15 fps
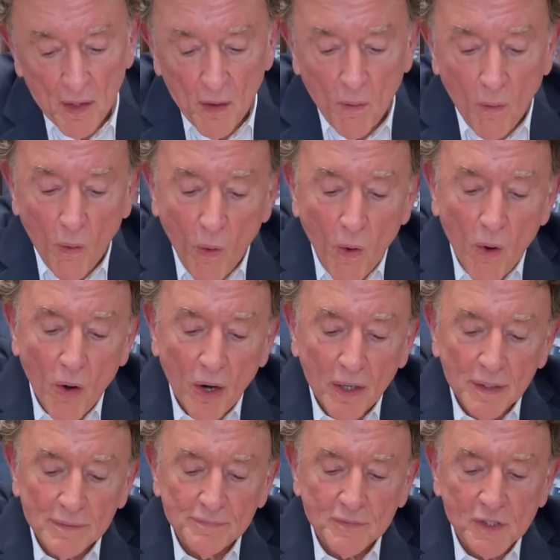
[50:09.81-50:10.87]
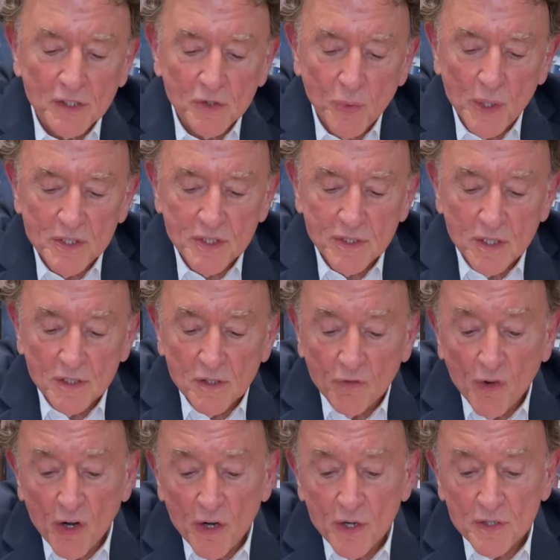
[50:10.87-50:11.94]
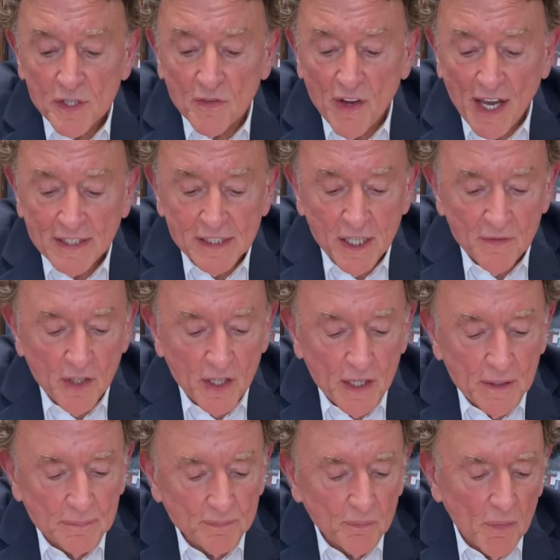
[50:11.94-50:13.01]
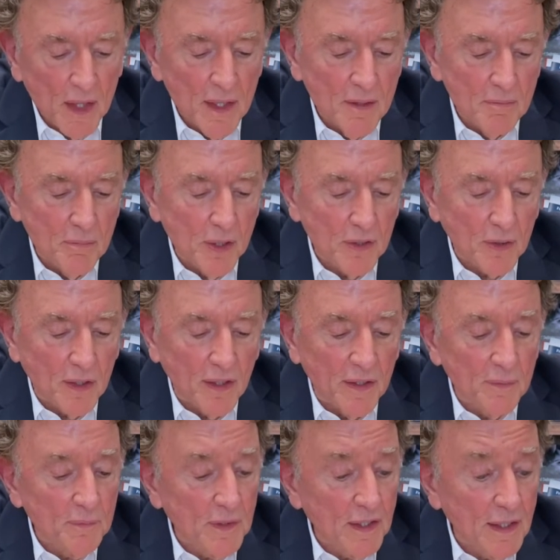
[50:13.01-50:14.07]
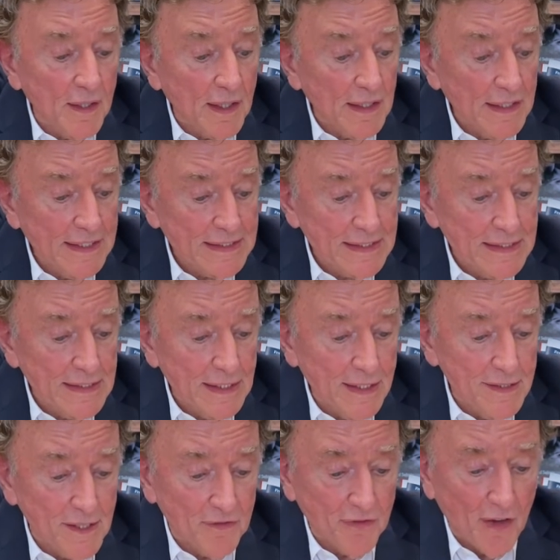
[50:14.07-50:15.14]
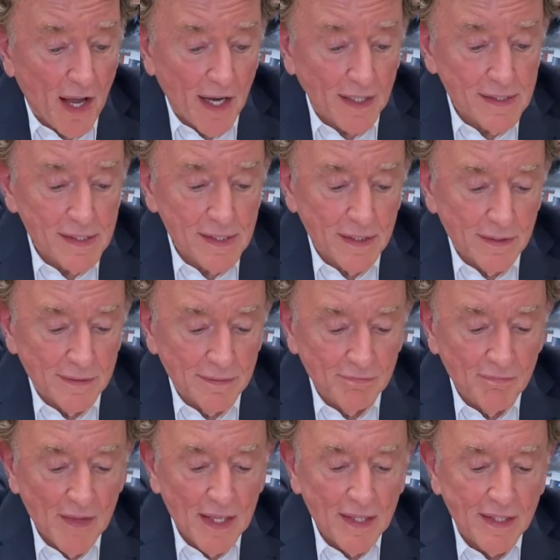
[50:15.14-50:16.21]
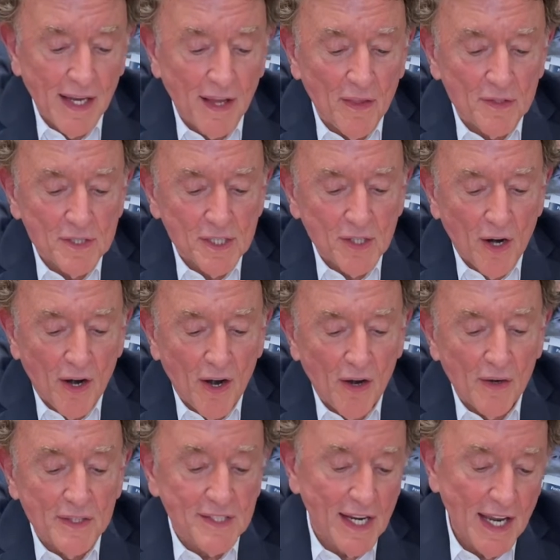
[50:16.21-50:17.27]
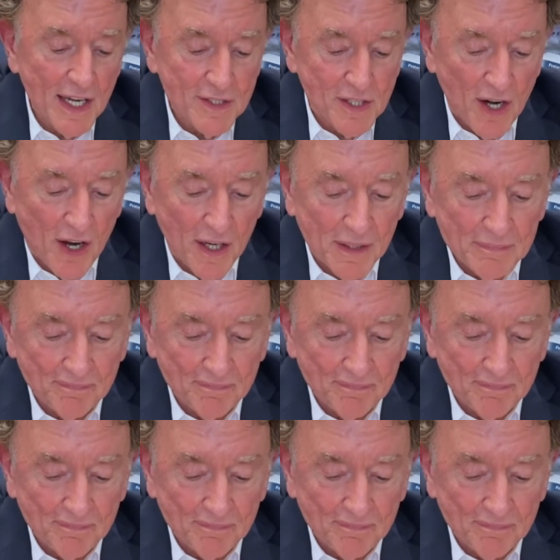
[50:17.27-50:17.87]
Or, to switch to spheres of activity, Bill Clinton is a fox. Kenneth Starr is a hedgehog.